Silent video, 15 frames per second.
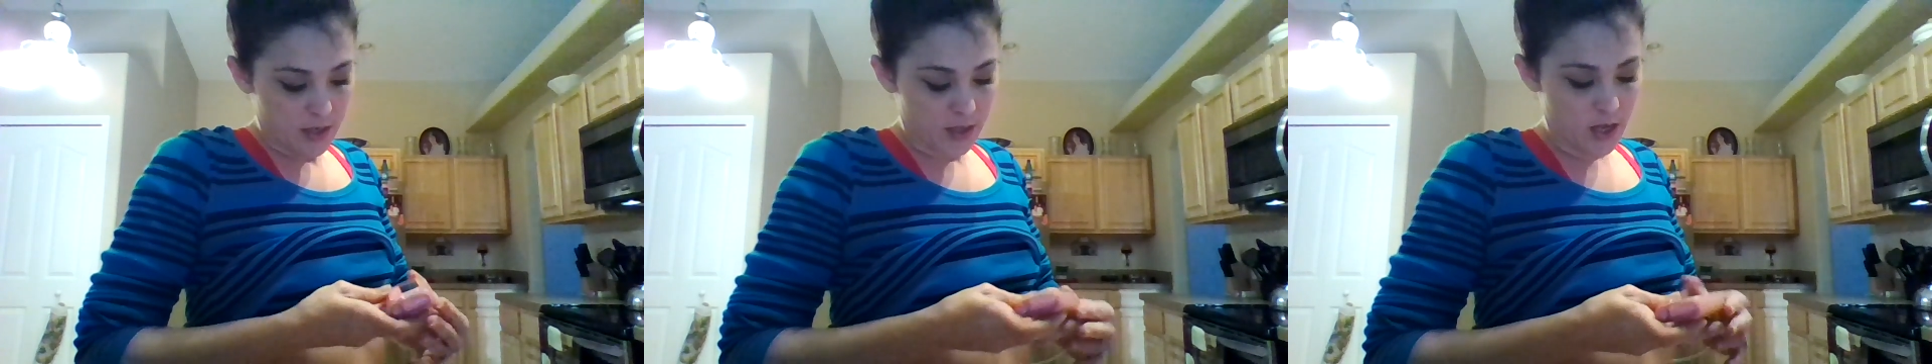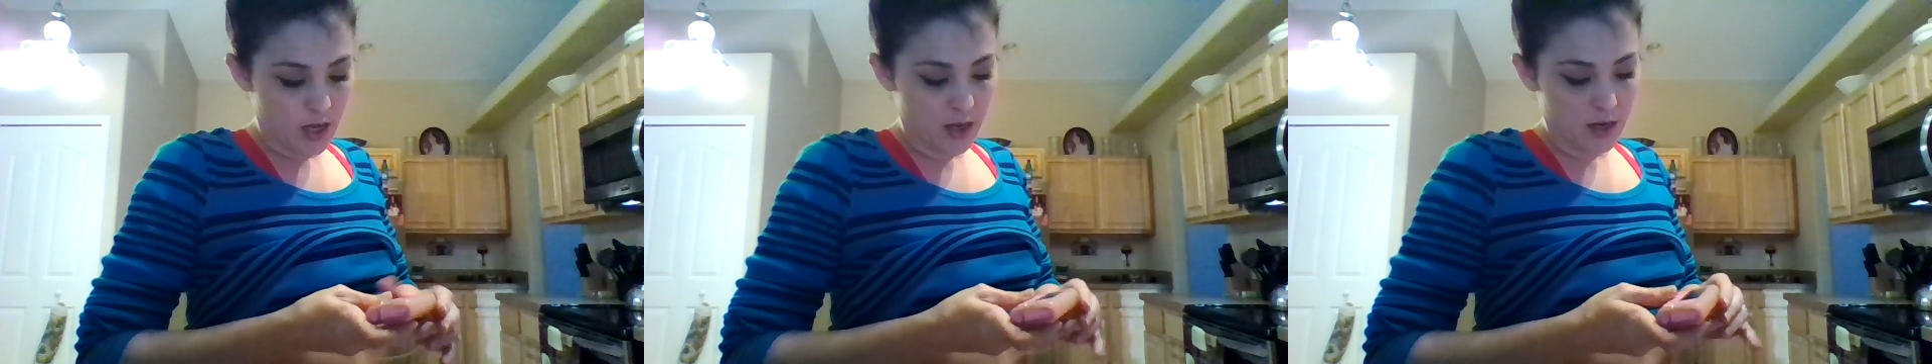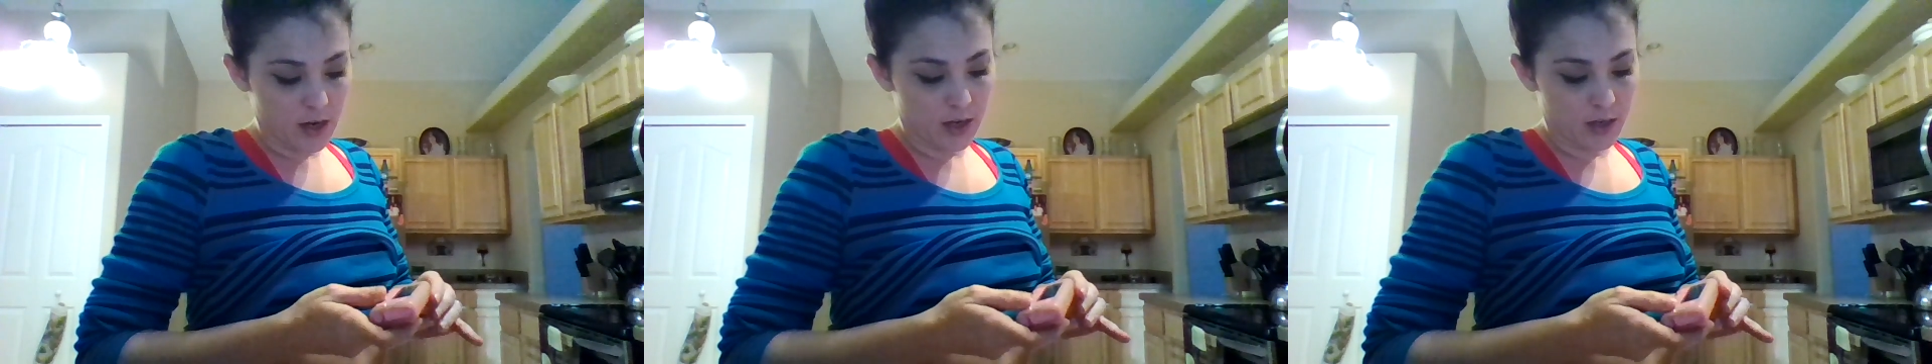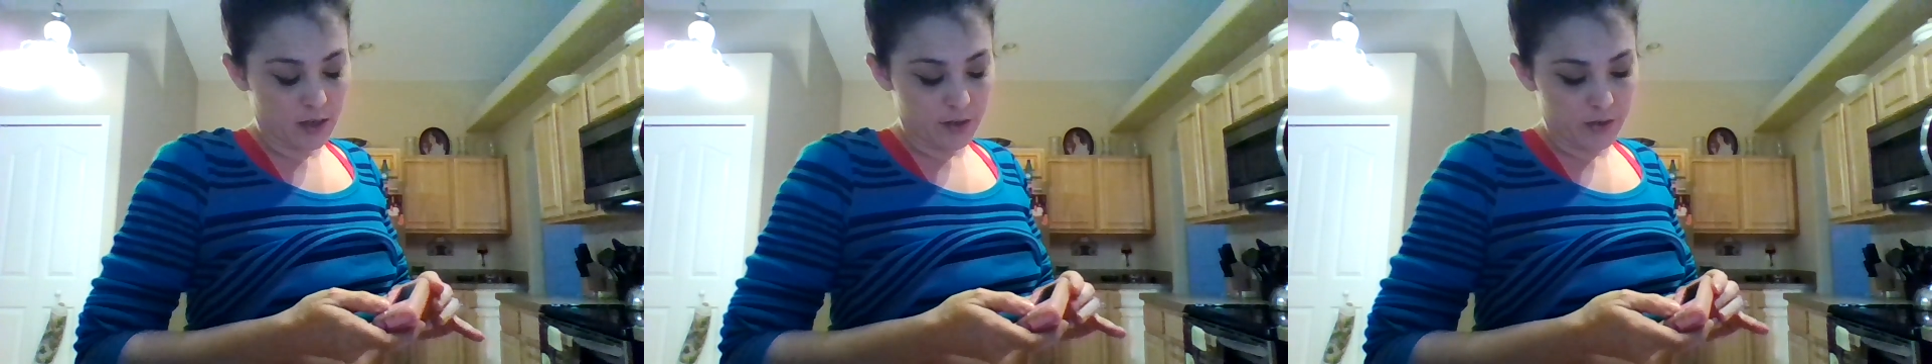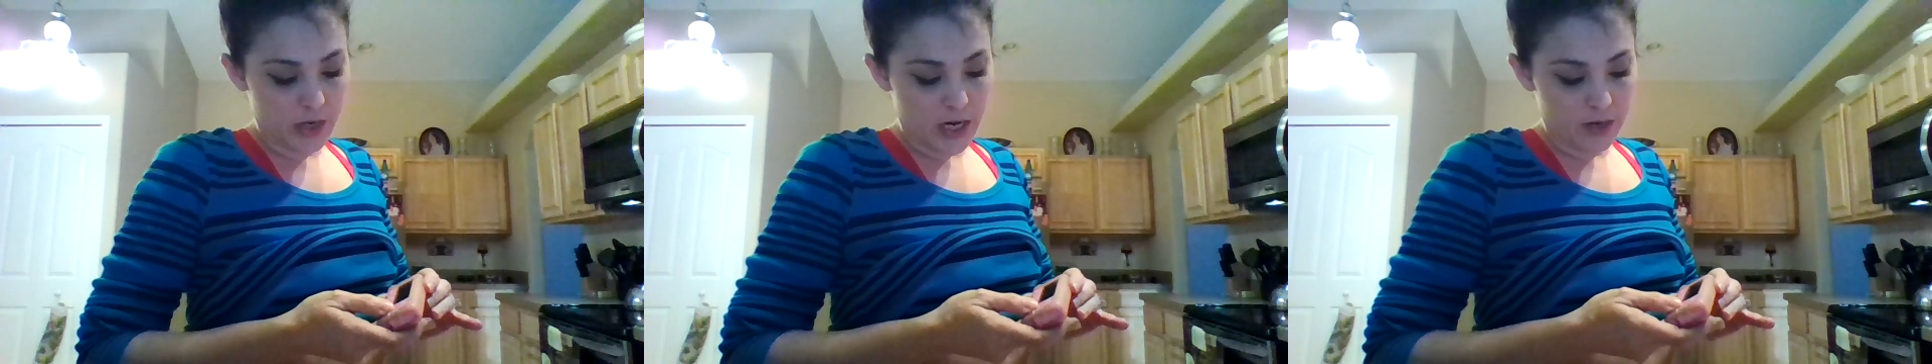Then I
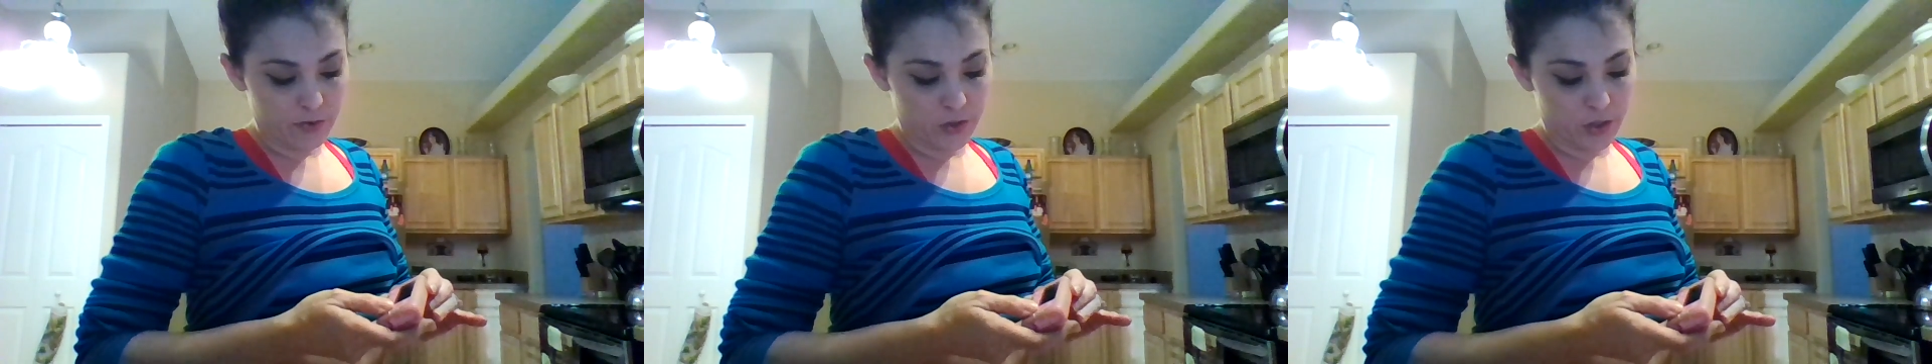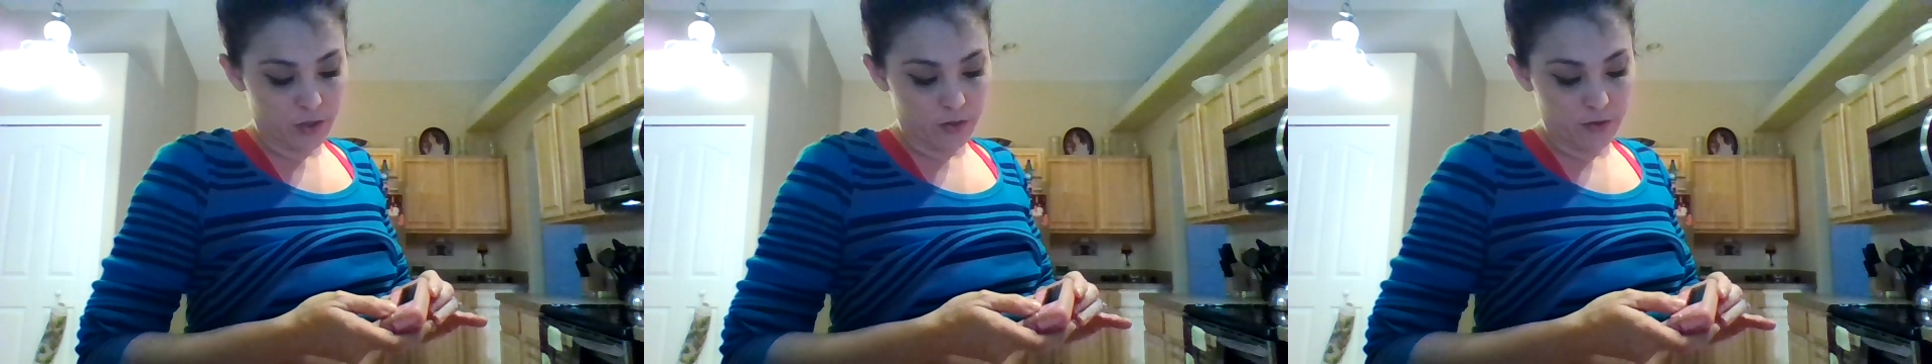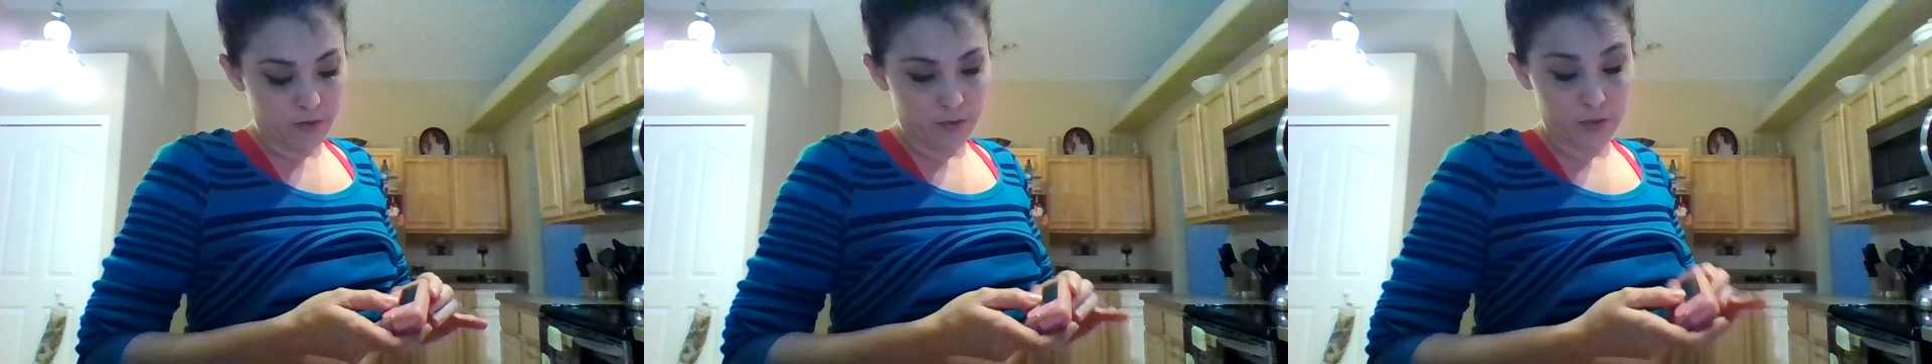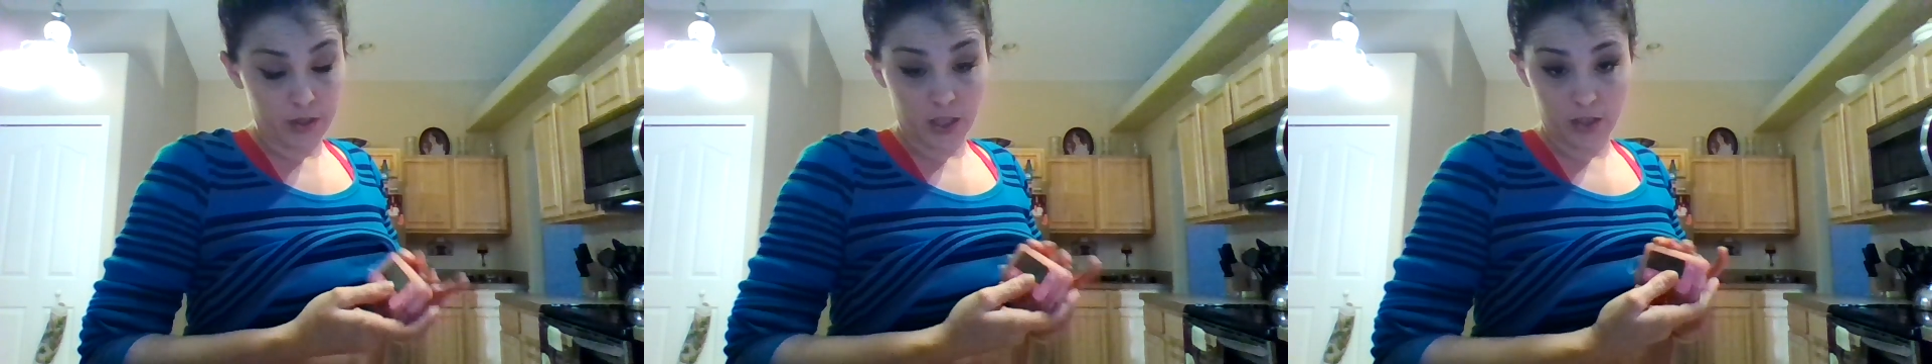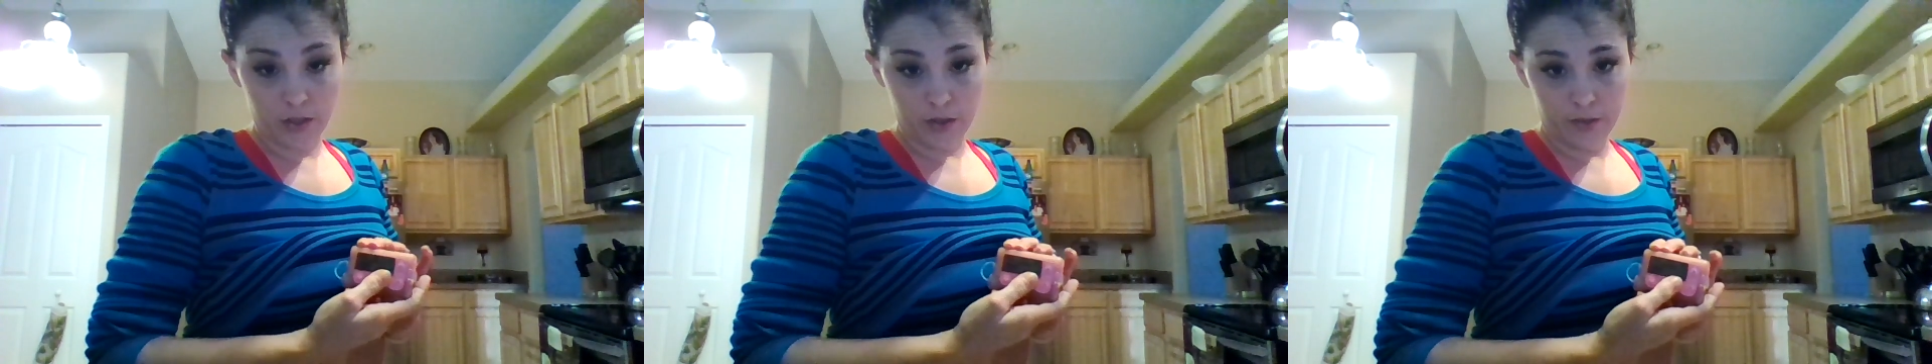go down to
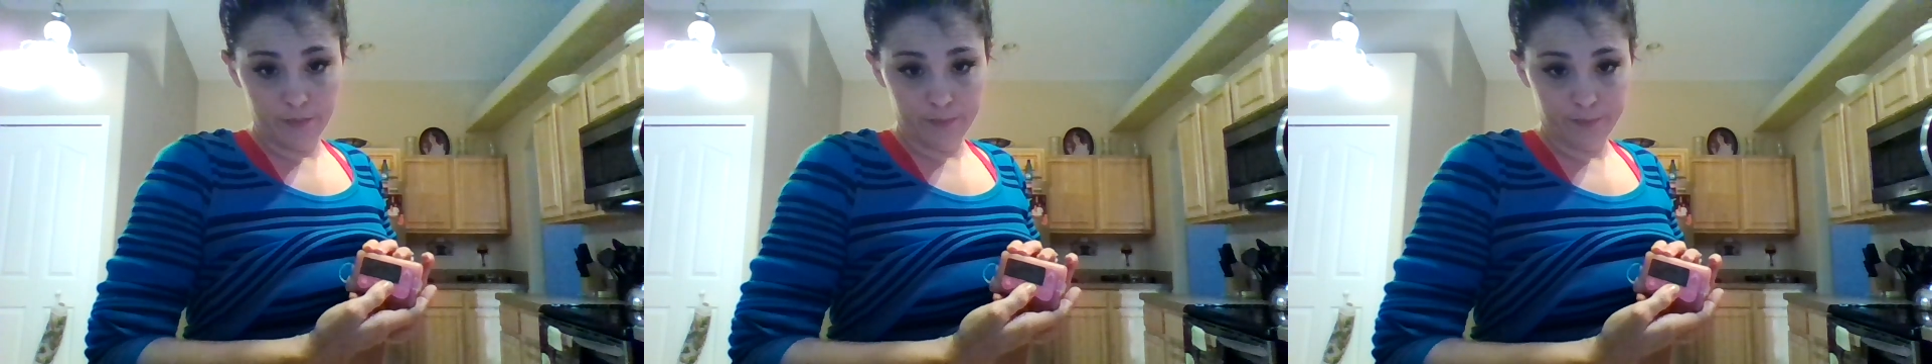Sensor.